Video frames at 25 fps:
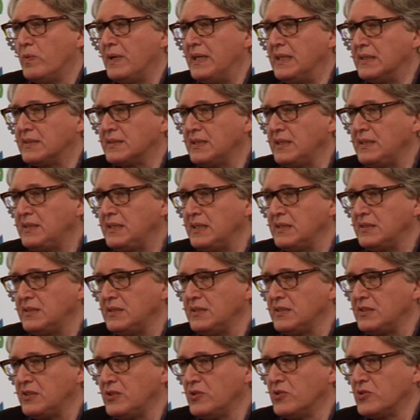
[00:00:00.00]
well, this
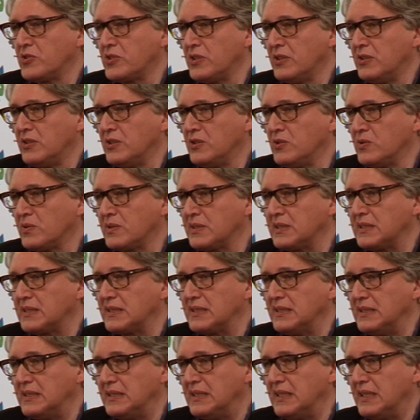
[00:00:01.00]
institution
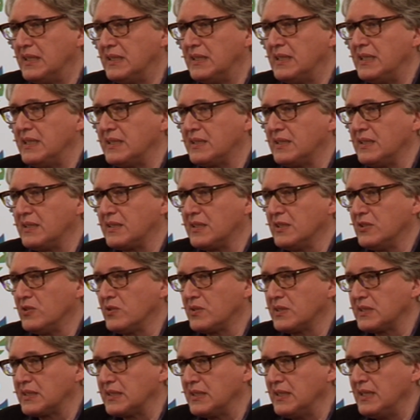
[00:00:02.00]
looks like it
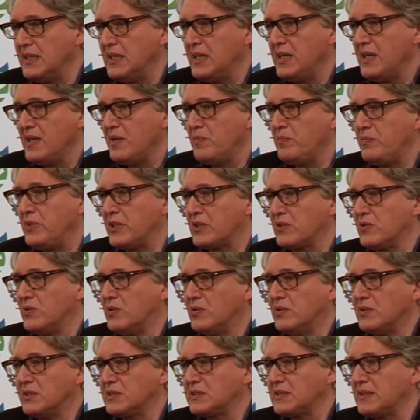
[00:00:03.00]
looks
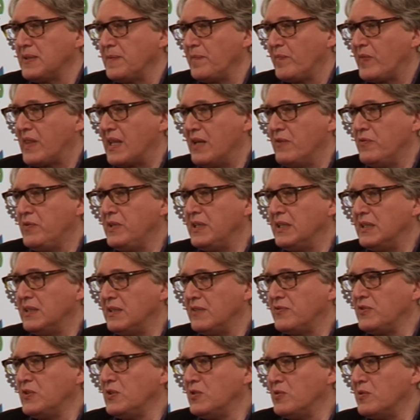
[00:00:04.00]
because we
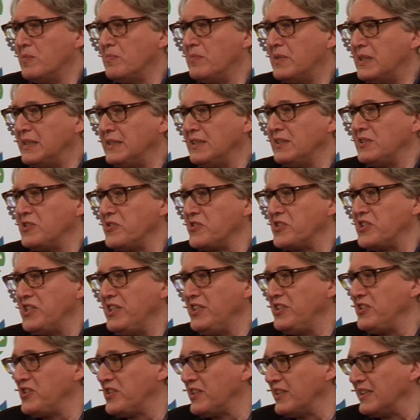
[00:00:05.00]
have no money to
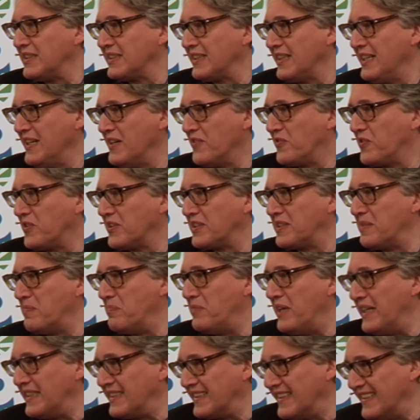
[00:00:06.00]
change it for the
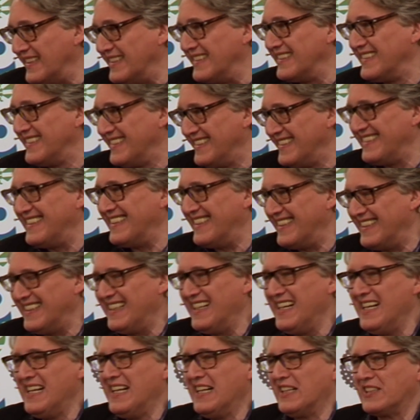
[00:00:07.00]
better, yeah?
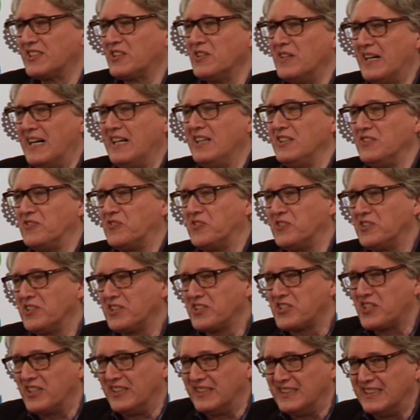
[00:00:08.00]
So
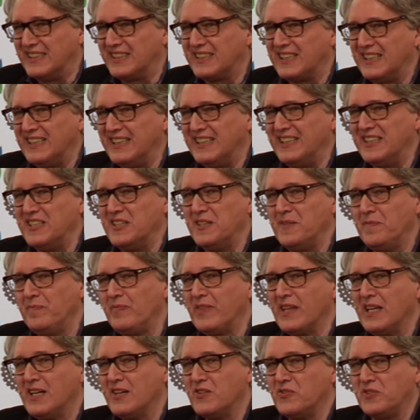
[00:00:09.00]
unfortunately,
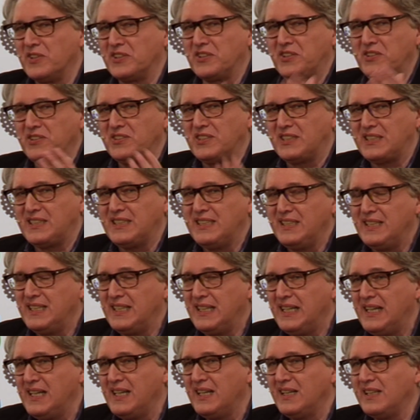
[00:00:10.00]
what you
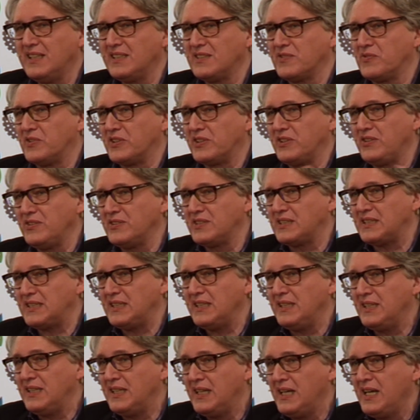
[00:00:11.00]
see is what you
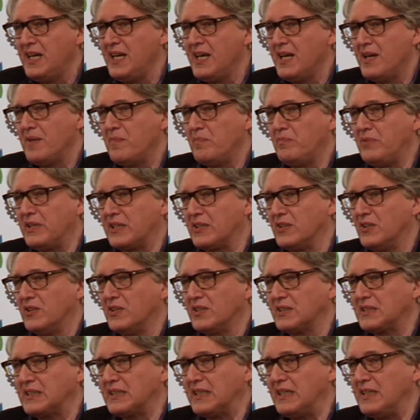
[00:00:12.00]
see,
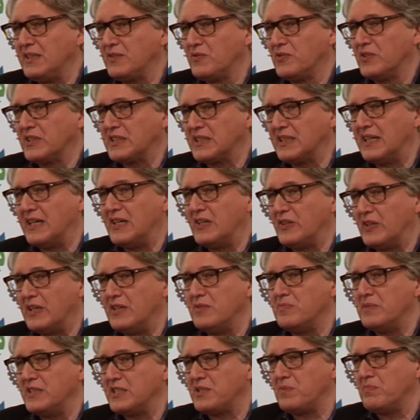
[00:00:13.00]
because it was
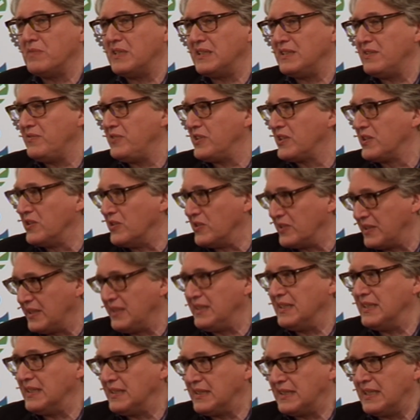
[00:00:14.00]
how much money we got.
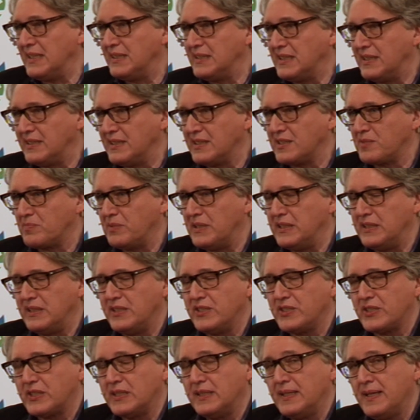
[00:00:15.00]
Yeah? That is
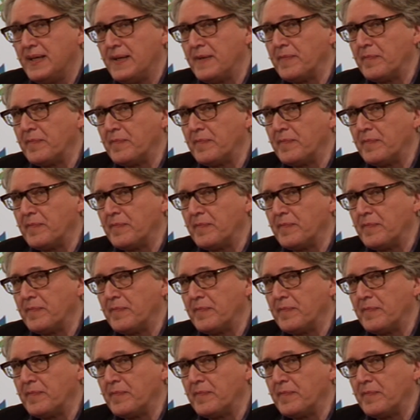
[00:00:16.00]
explanation.